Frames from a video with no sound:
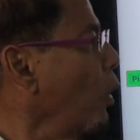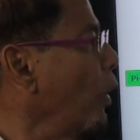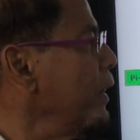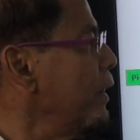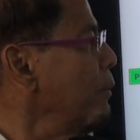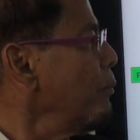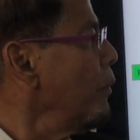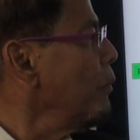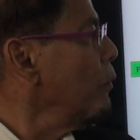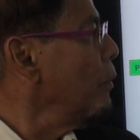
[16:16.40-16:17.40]

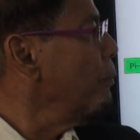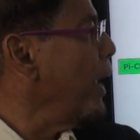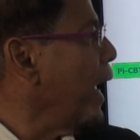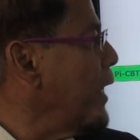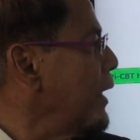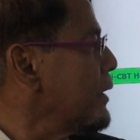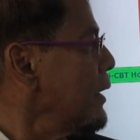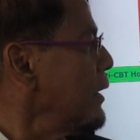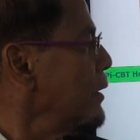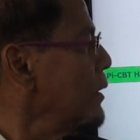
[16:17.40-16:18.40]
quantum mechanics,
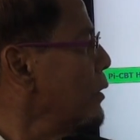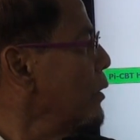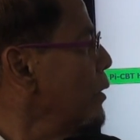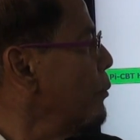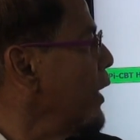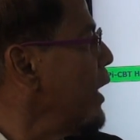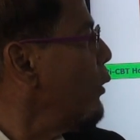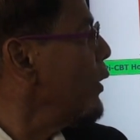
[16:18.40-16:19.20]
bringing